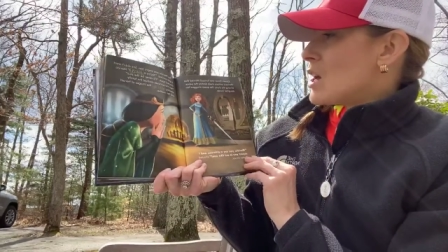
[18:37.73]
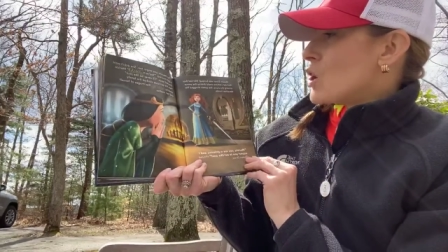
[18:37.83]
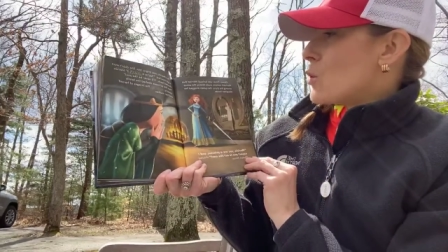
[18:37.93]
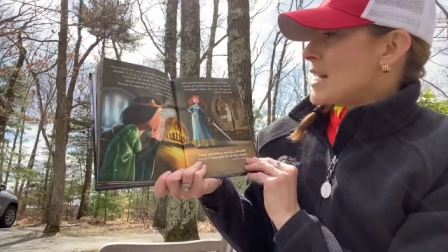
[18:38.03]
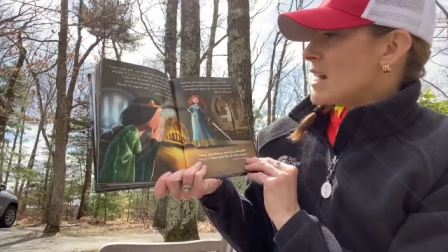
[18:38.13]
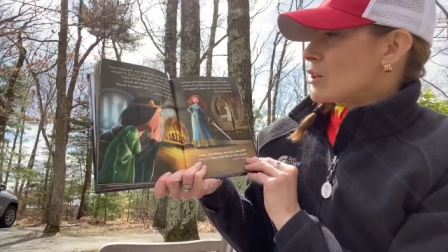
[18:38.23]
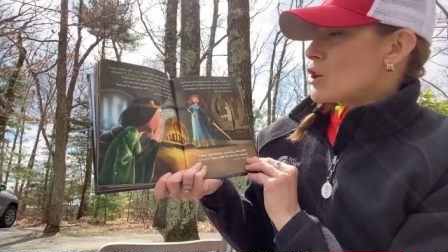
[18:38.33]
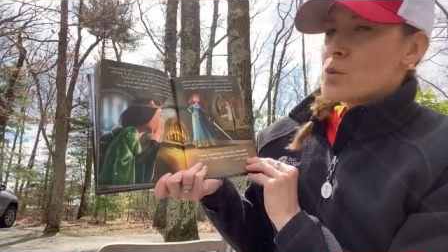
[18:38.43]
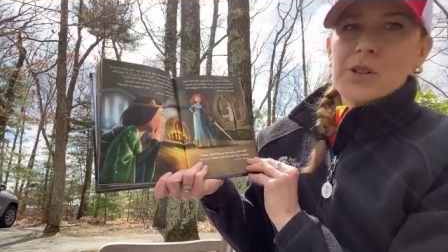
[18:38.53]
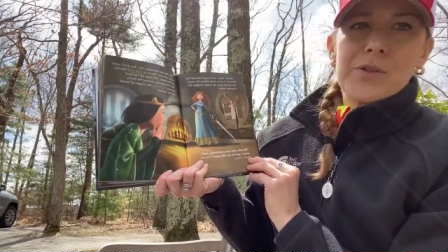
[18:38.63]
Queen
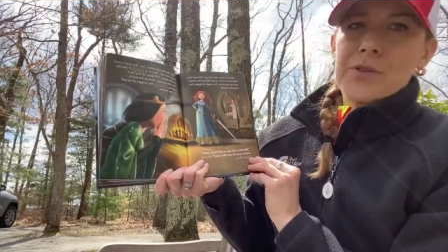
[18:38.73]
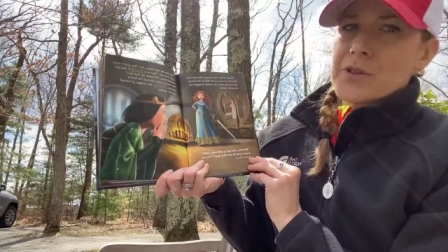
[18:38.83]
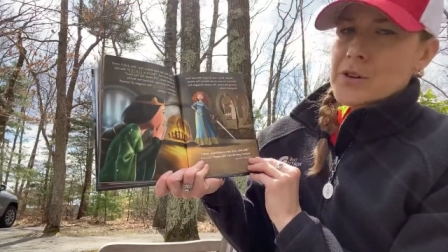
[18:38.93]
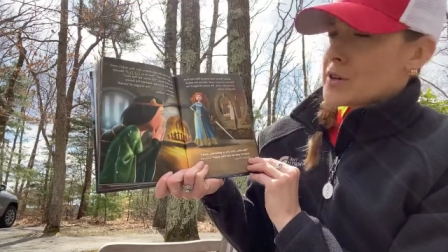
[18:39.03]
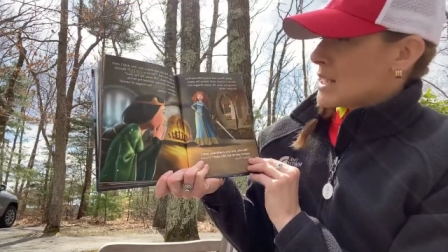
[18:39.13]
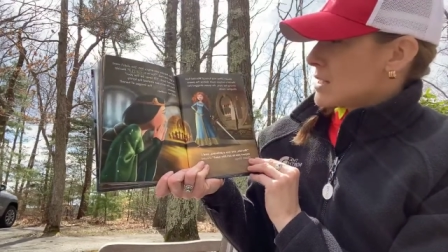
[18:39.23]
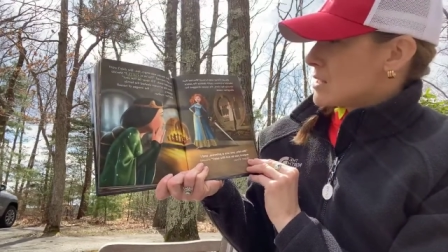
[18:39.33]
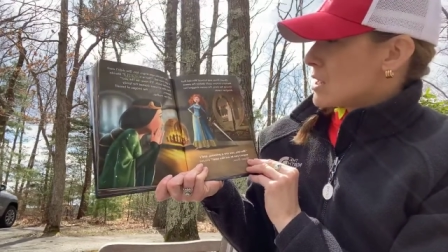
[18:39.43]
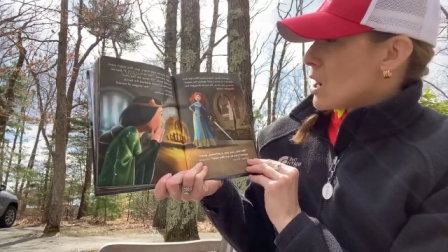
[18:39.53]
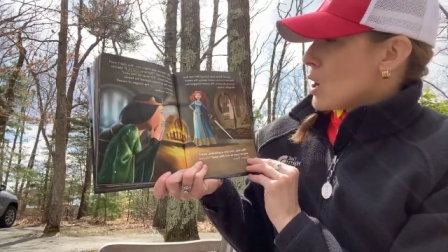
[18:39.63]
Eleanor was
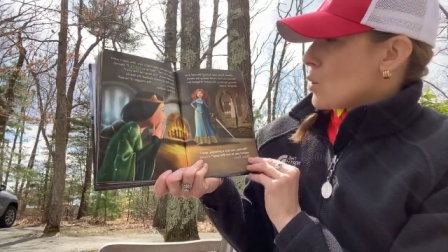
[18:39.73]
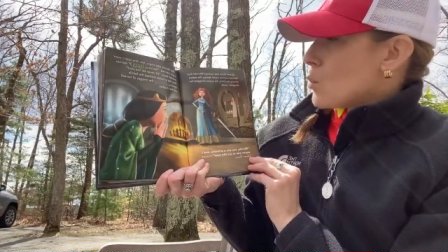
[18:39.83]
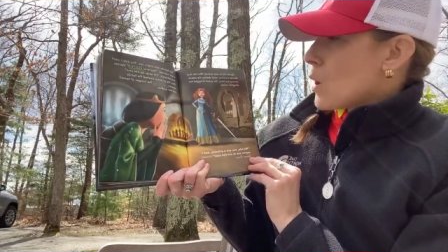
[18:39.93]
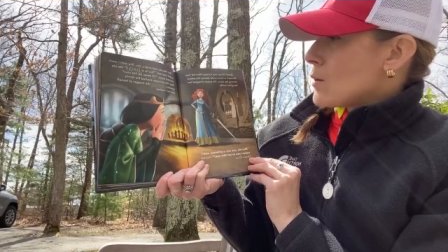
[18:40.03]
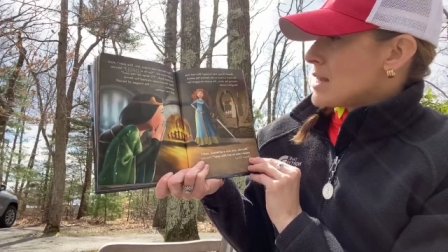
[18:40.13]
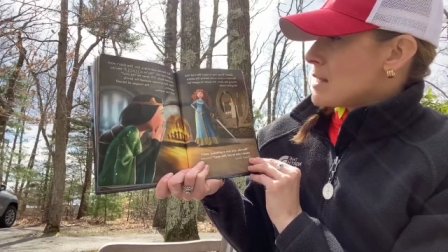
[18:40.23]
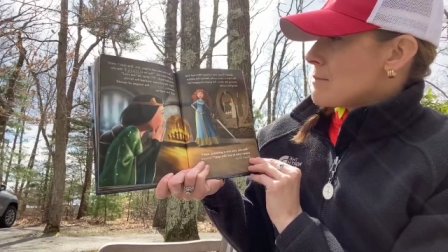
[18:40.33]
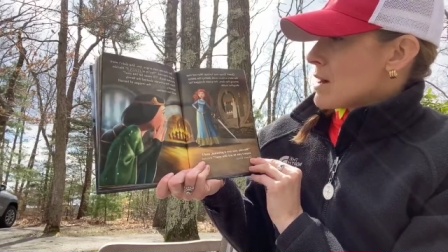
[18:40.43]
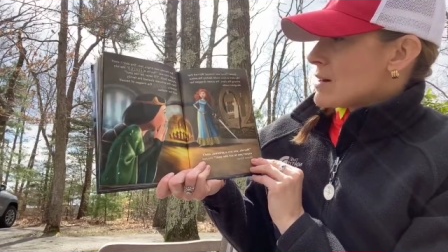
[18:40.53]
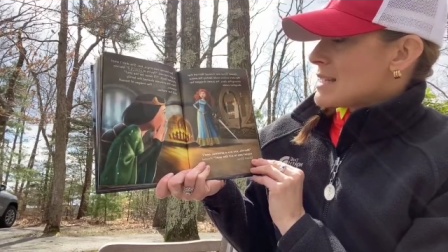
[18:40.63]
furious. Worried that
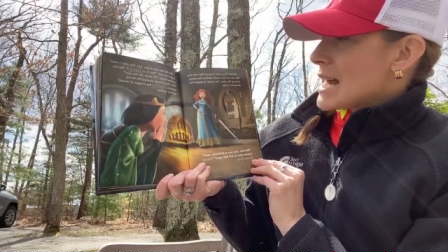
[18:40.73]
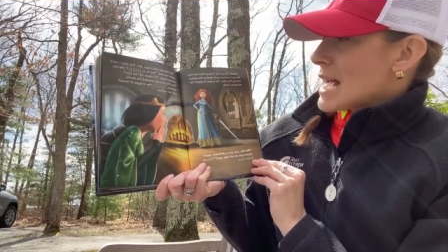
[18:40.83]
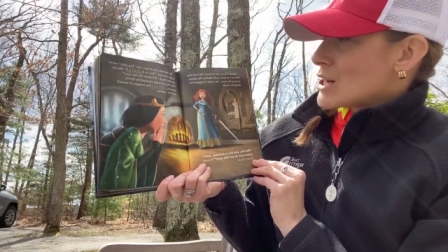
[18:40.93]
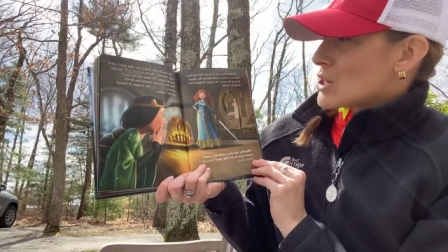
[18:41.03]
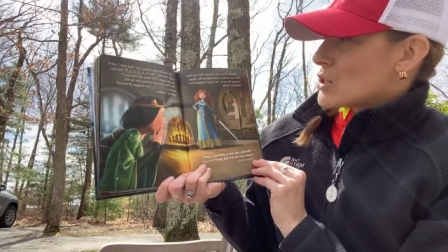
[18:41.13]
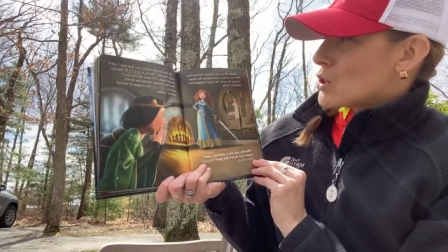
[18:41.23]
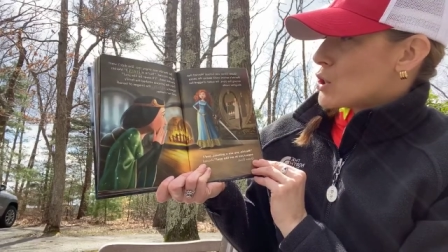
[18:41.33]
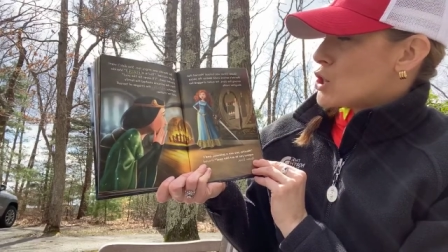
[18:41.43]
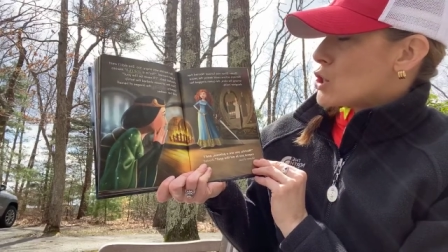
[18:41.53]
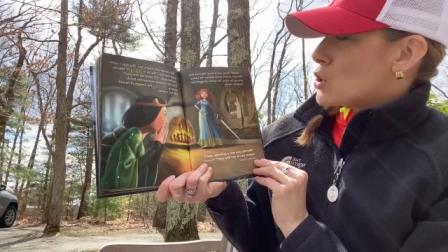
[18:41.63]
Merida's actions
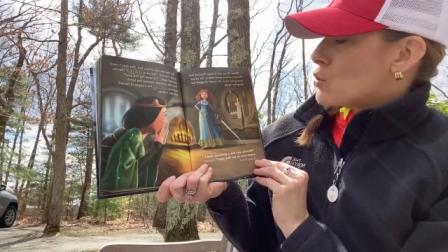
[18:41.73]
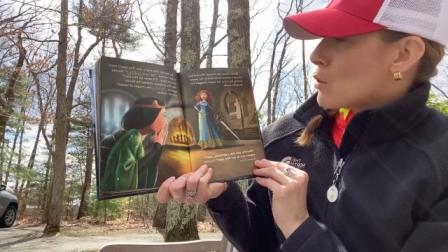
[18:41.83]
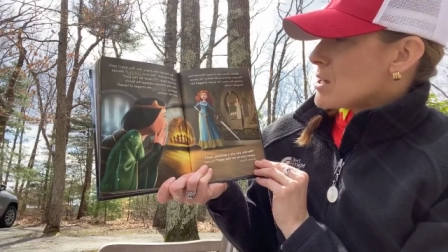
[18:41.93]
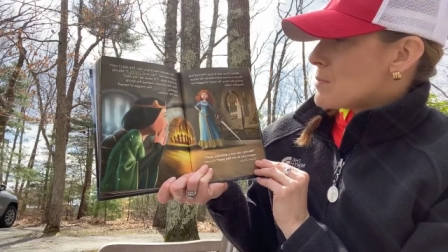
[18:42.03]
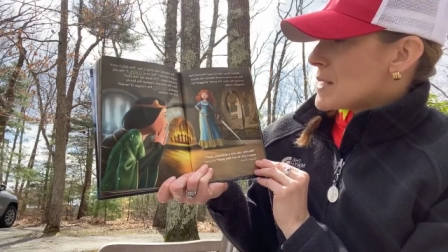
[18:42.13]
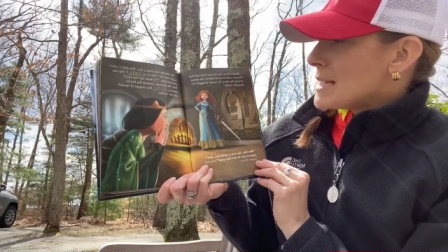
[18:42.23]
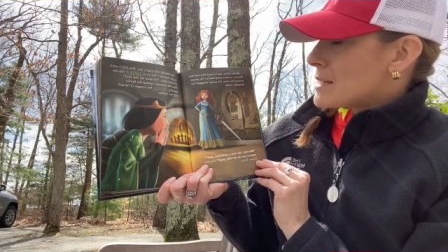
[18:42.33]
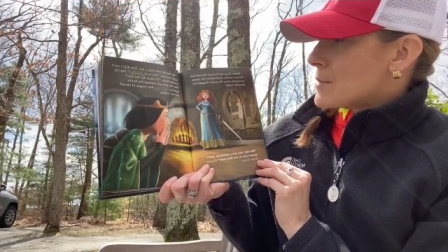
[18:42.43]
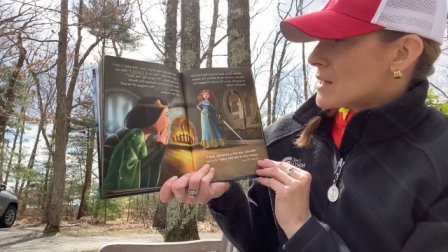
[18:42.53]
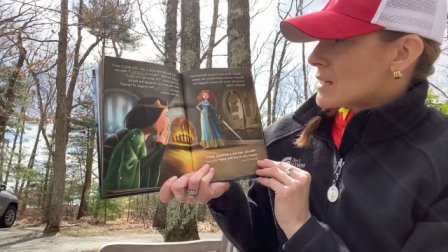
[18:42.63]
could destroy the peace
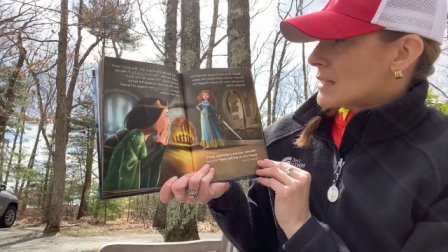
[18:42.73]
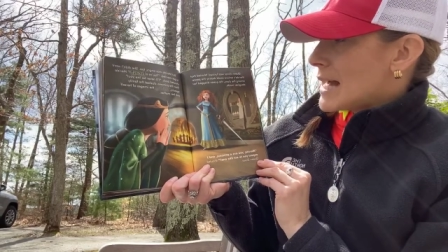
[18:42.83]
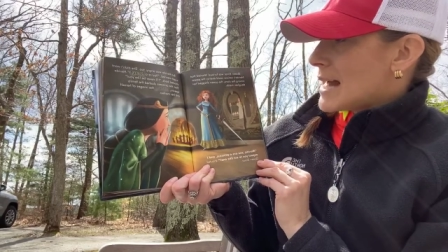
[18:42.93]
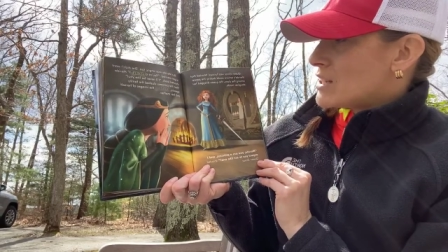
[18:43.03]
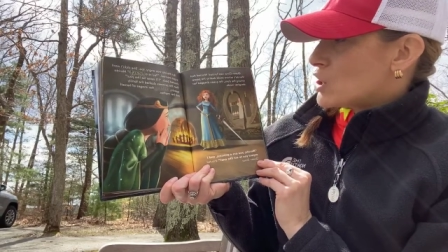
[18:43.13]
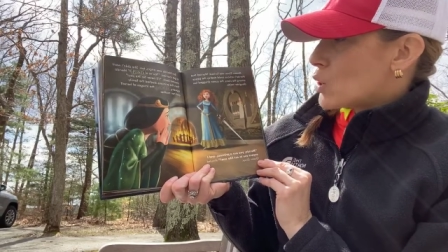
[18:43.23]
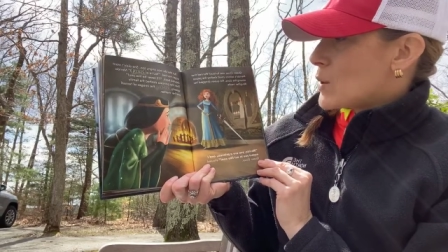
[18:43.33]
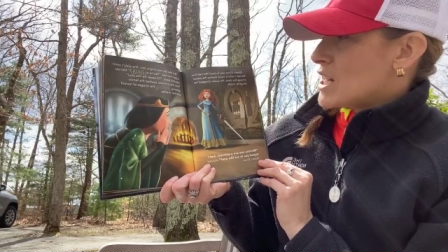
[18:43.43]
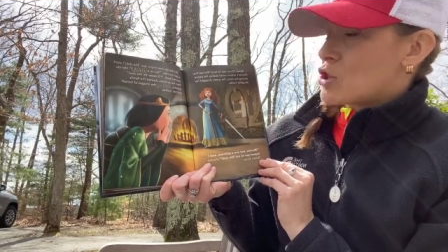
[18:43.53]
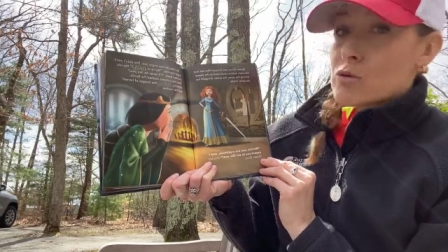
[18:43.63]
among the clans, the
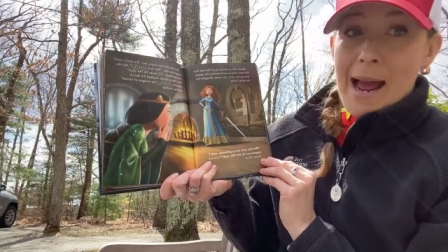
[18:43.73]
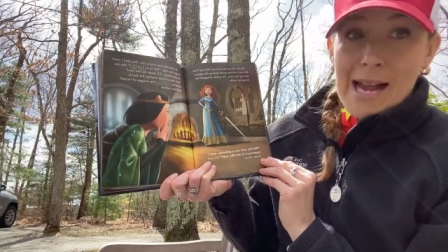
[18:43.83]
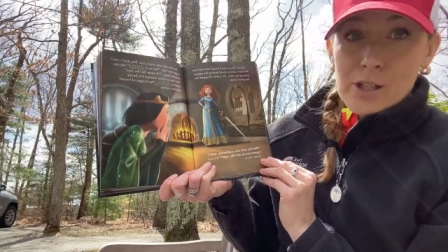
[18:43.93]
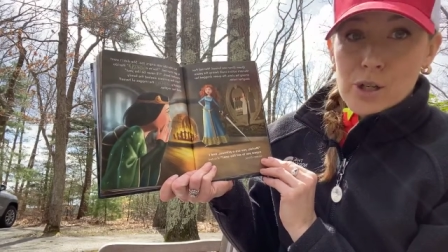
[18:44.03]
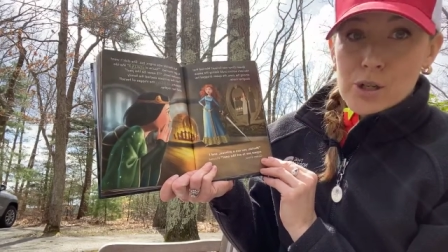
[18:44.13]
queen dragged her